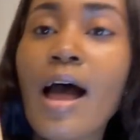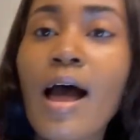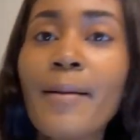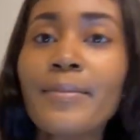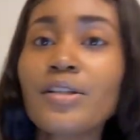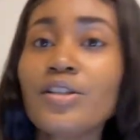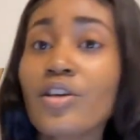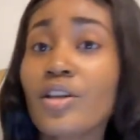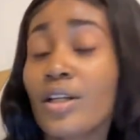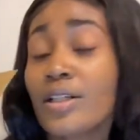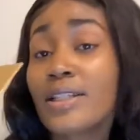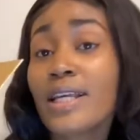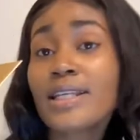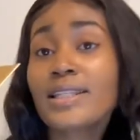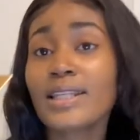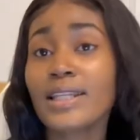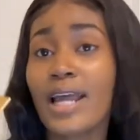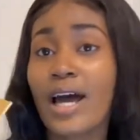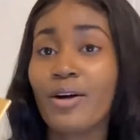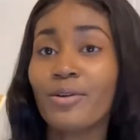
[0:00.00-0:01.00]
I'm just gonna
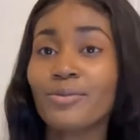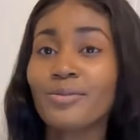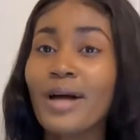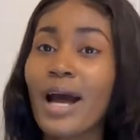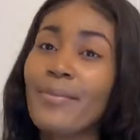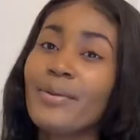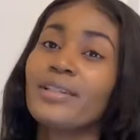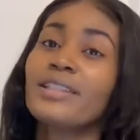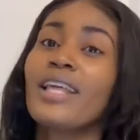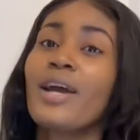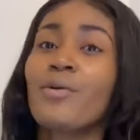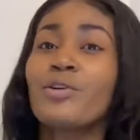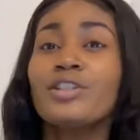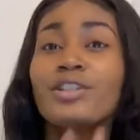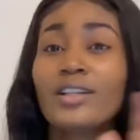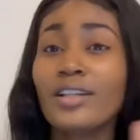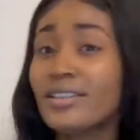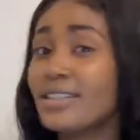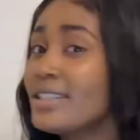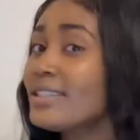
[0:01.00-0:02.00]
test it out. How about that? We're
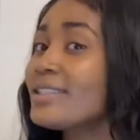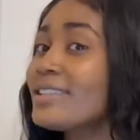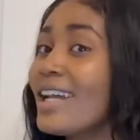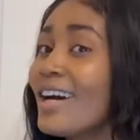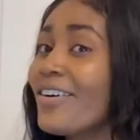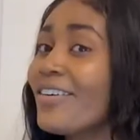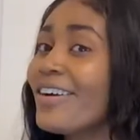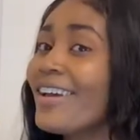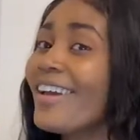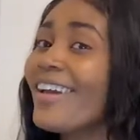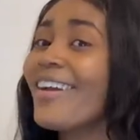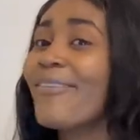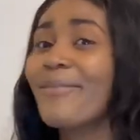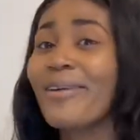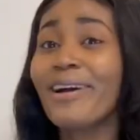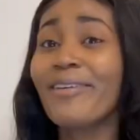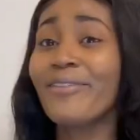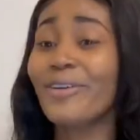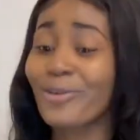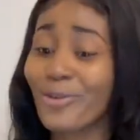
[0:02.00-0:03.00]
just gonna test it out and
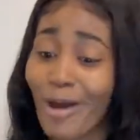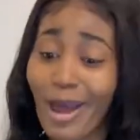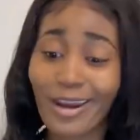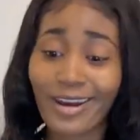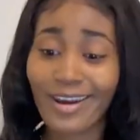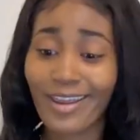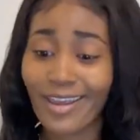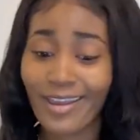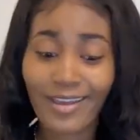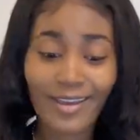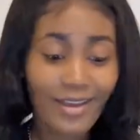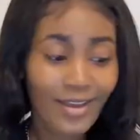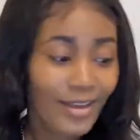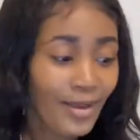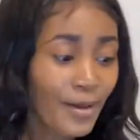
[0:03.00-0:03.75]
make a video out of it.